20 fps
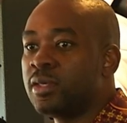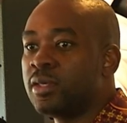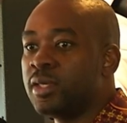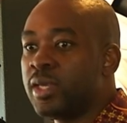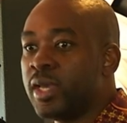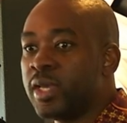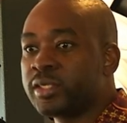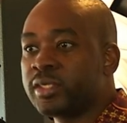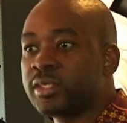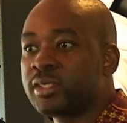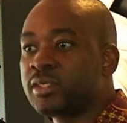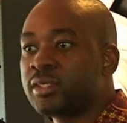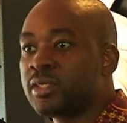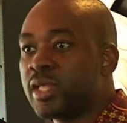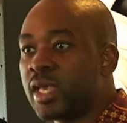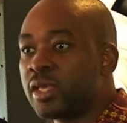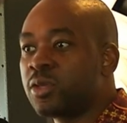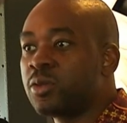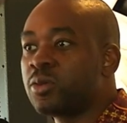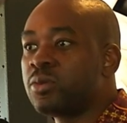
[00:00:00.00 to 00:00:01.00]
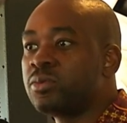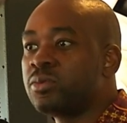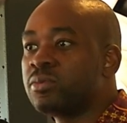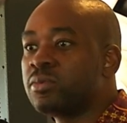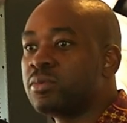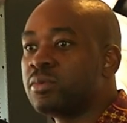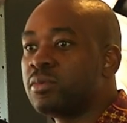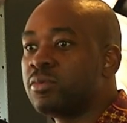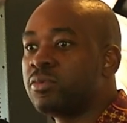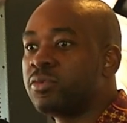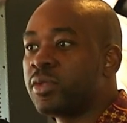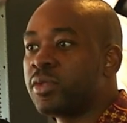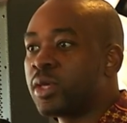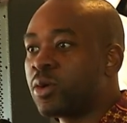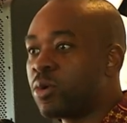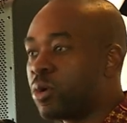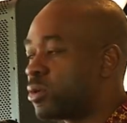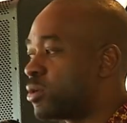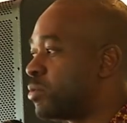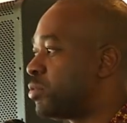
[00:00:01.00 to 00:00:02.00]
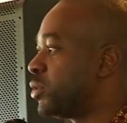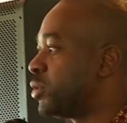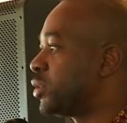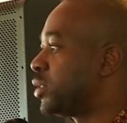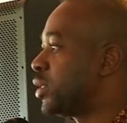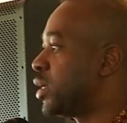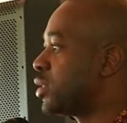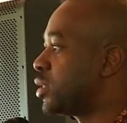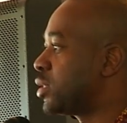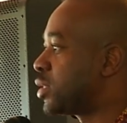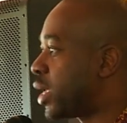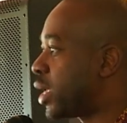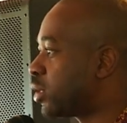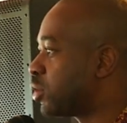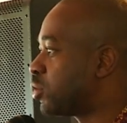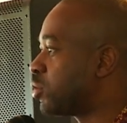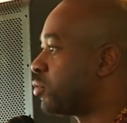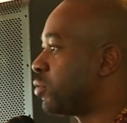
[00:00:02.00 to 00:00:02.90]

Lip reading: Yes, thank you for the contribution. Thank you